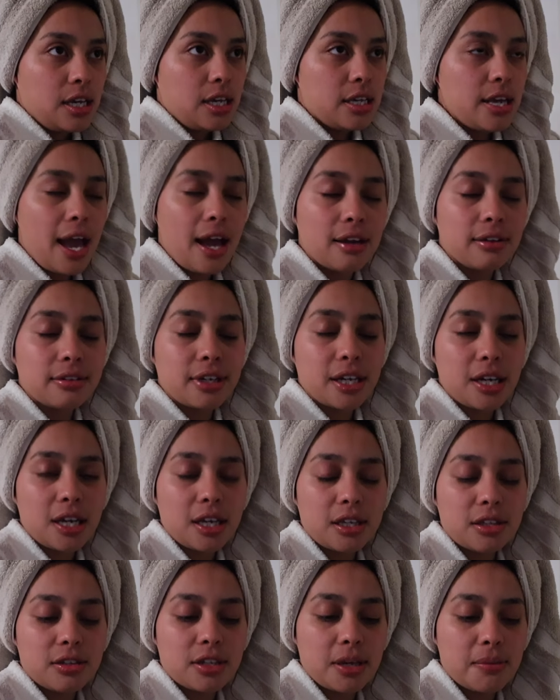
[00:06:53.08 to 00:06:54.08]
yeah,
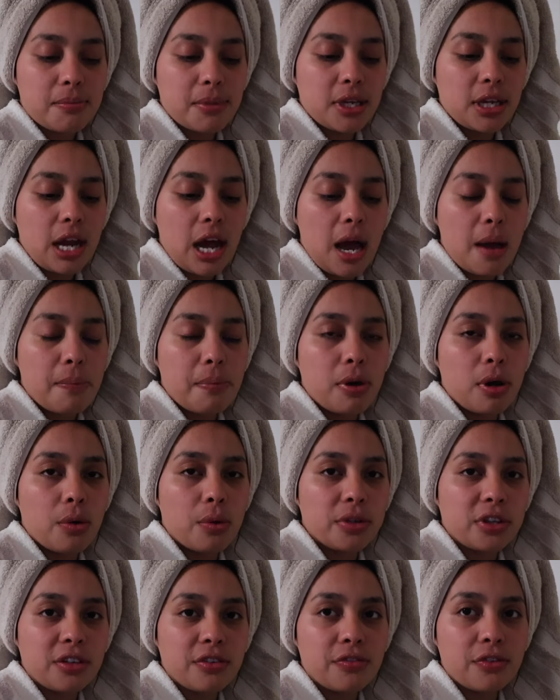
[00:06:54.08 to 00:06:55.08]
gonna meet up
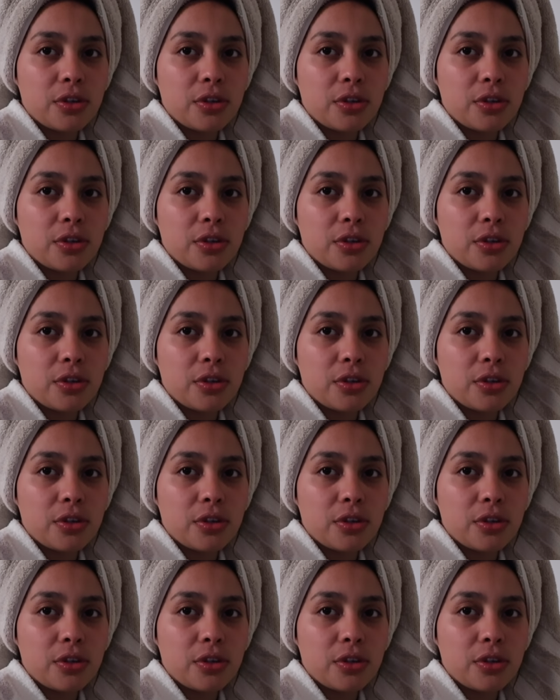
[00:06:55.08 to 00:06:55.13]
with